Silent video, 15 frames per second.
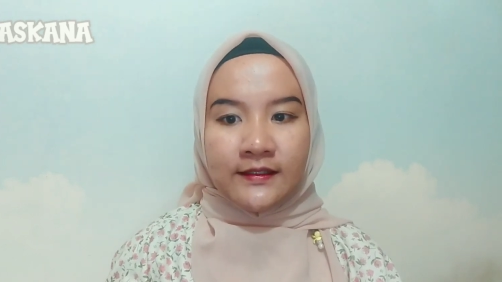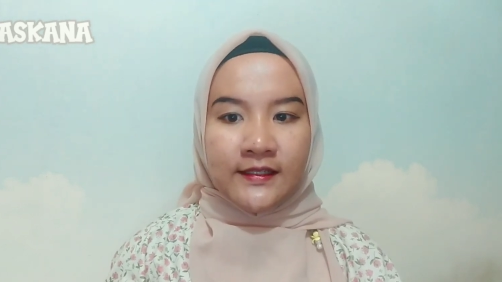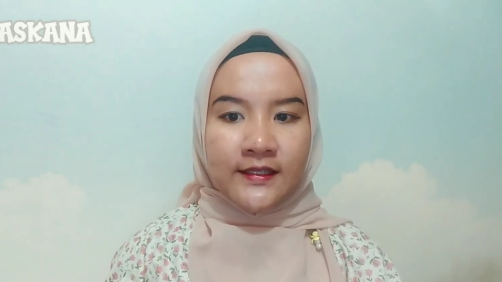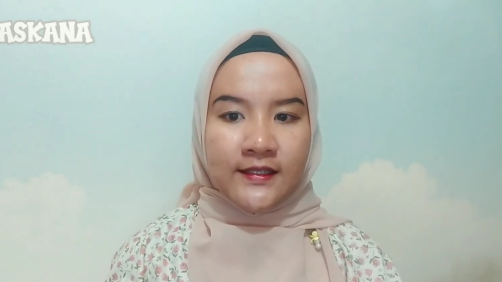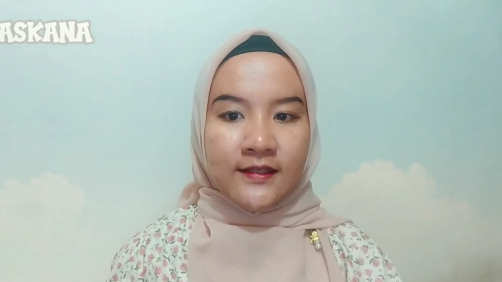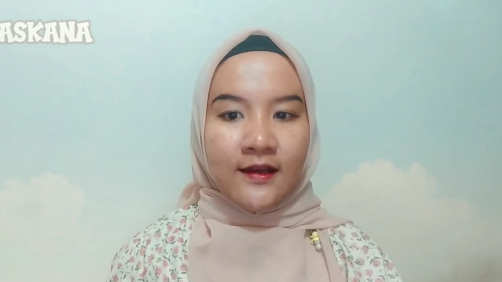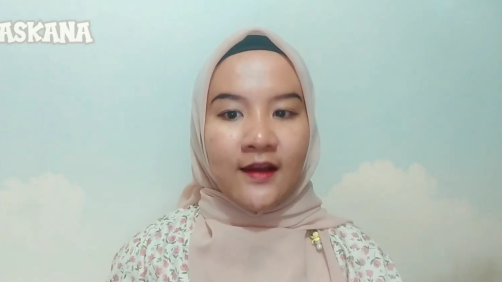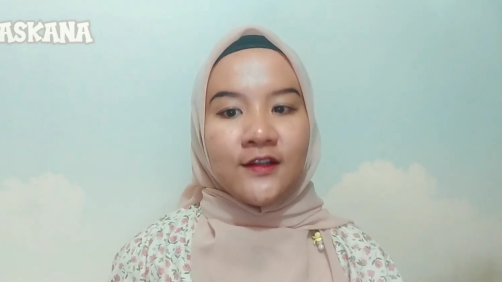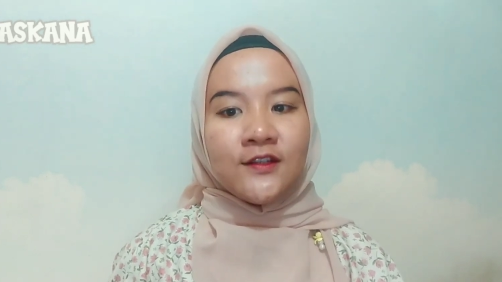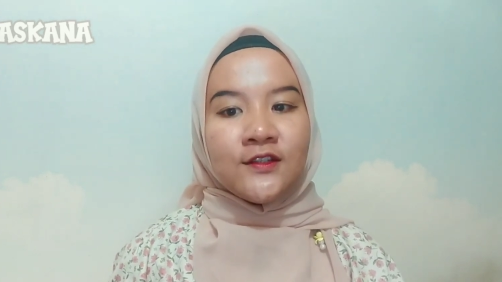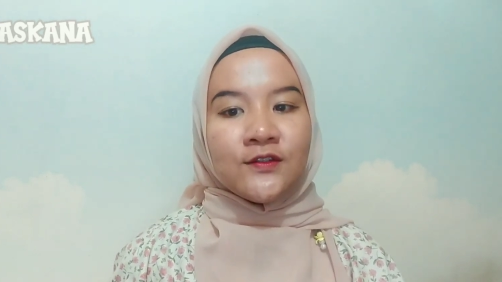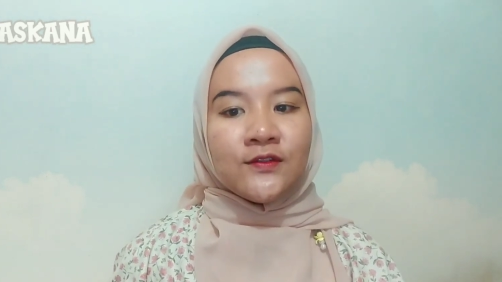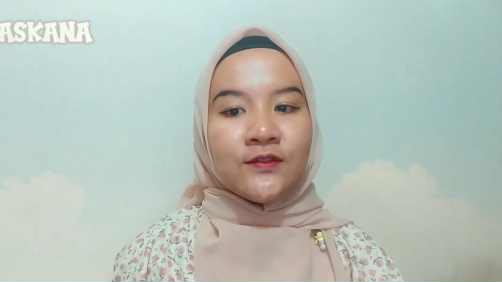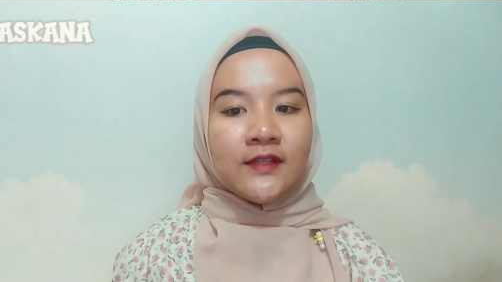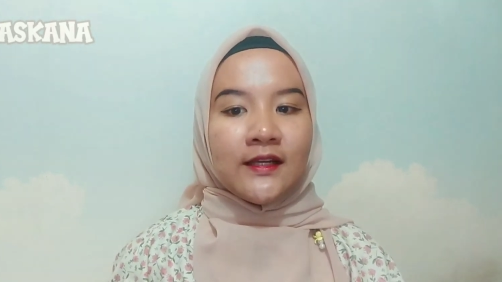designed
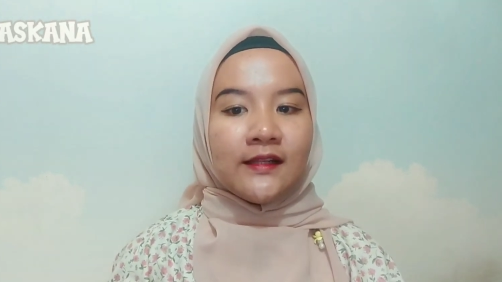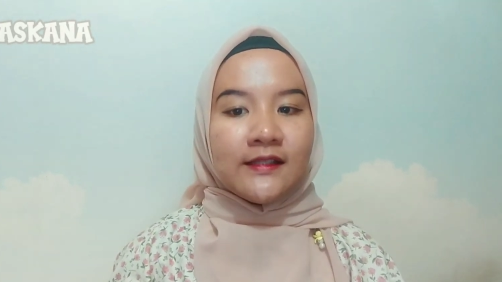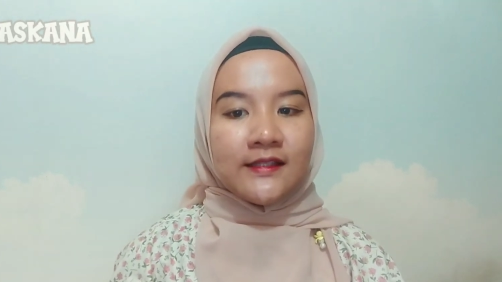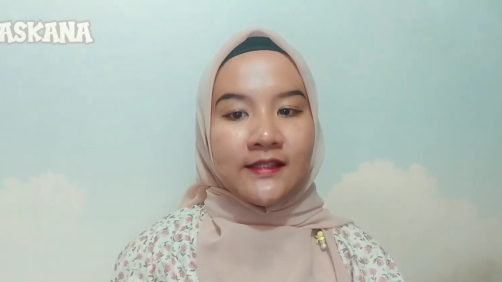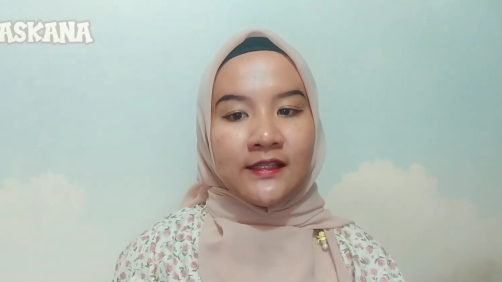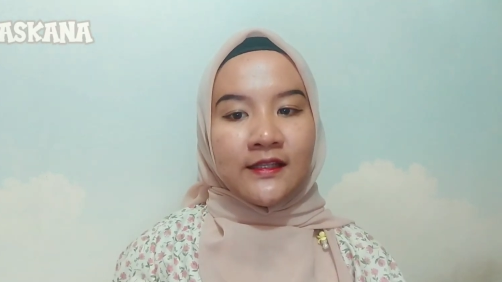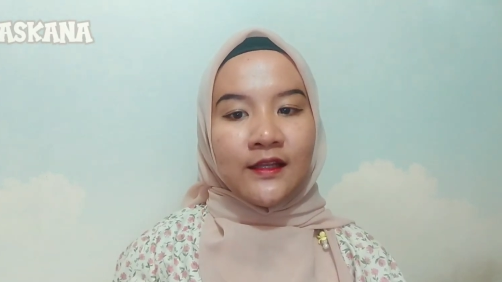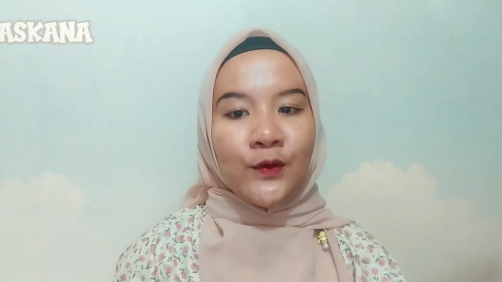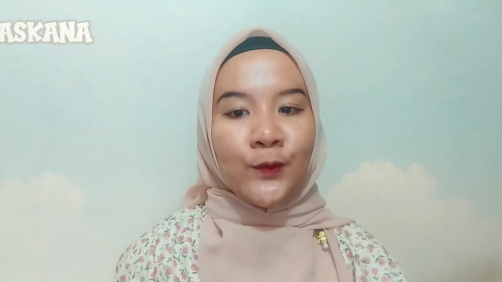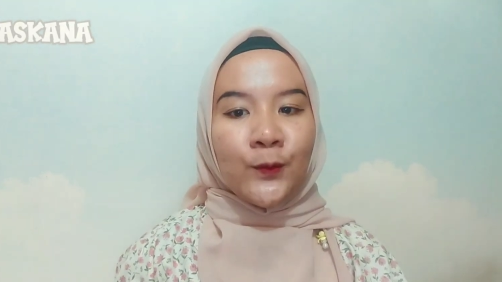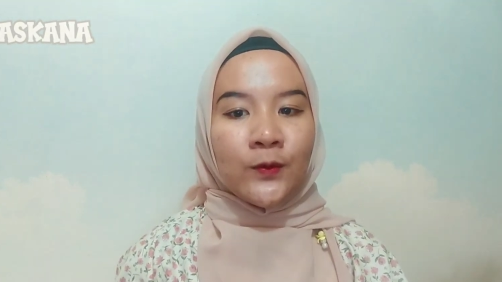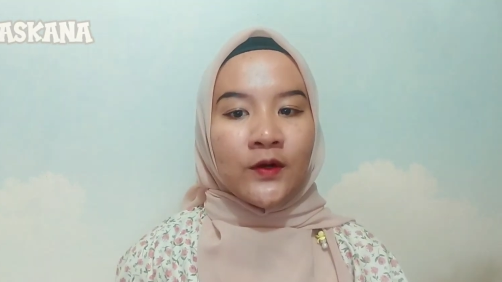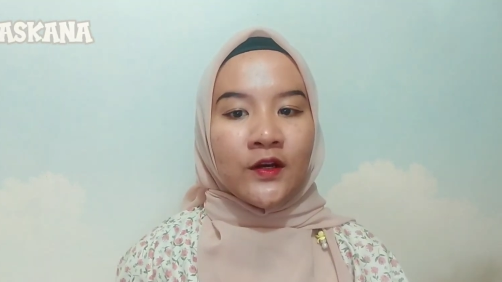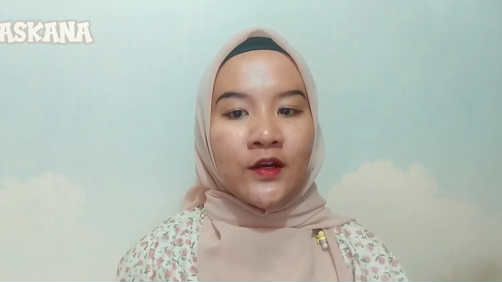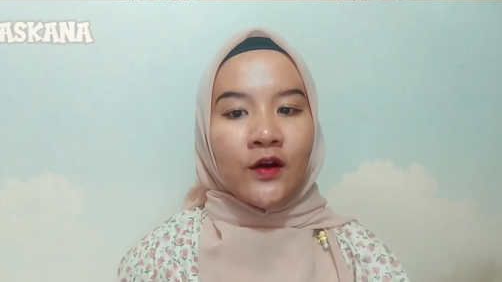to elicit a
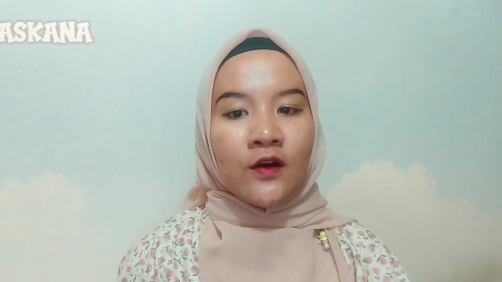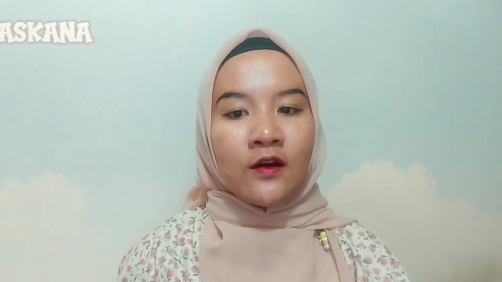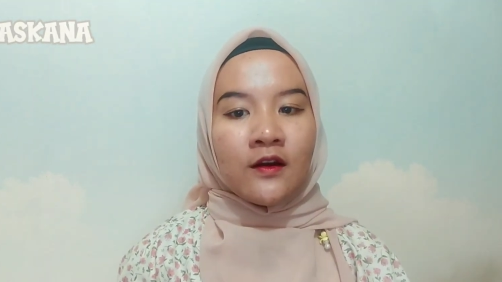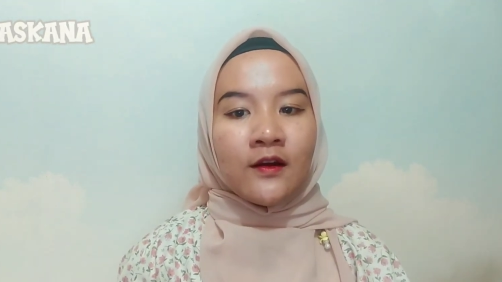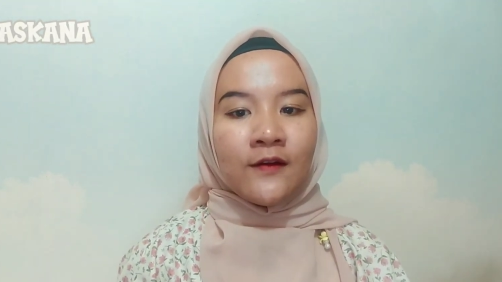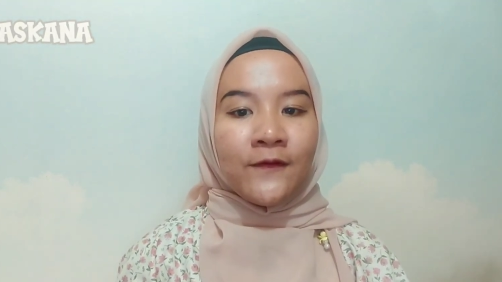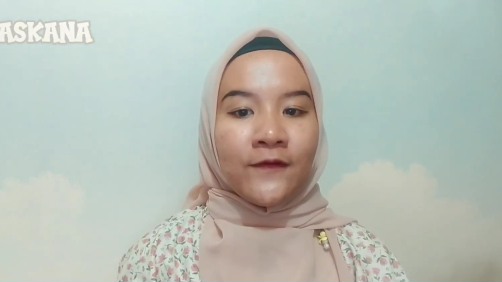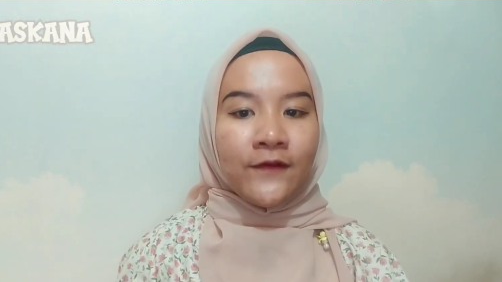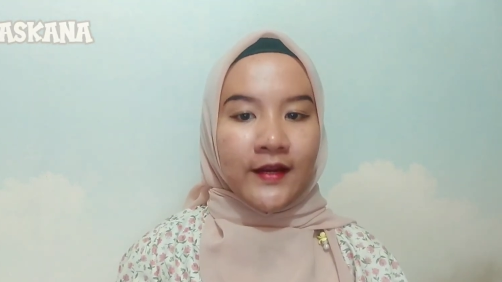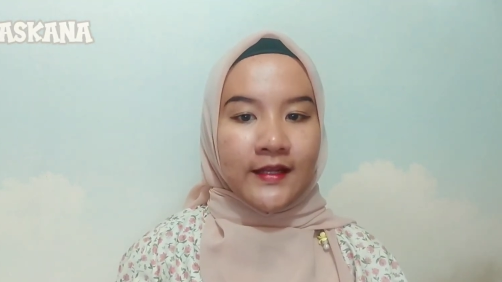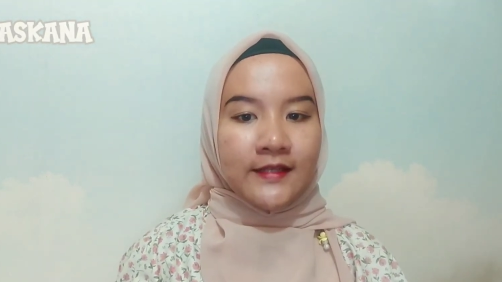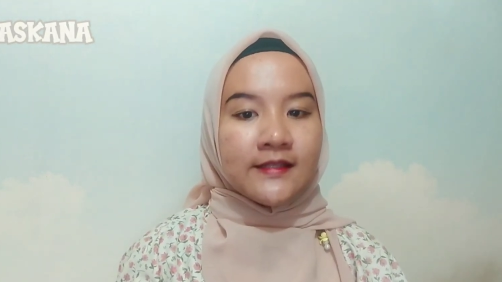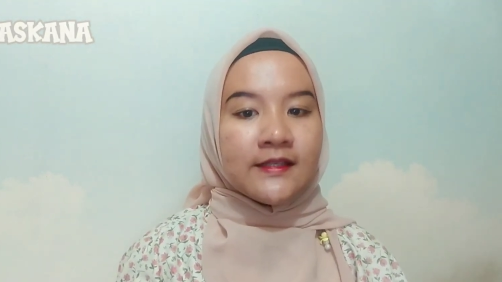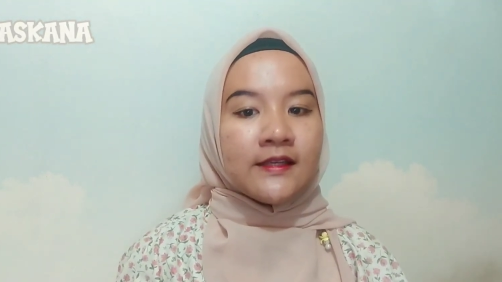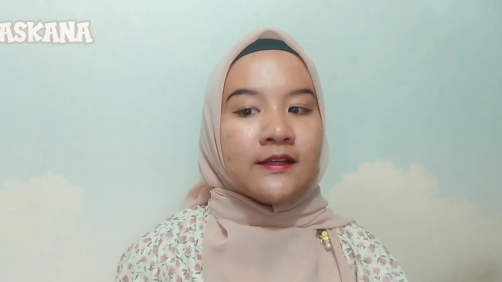word or a
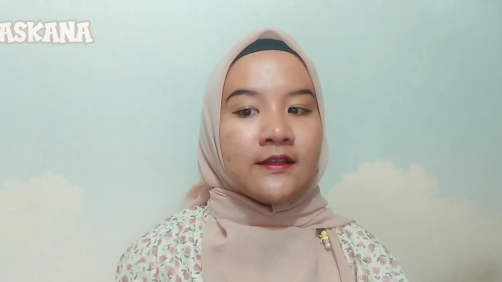phrase.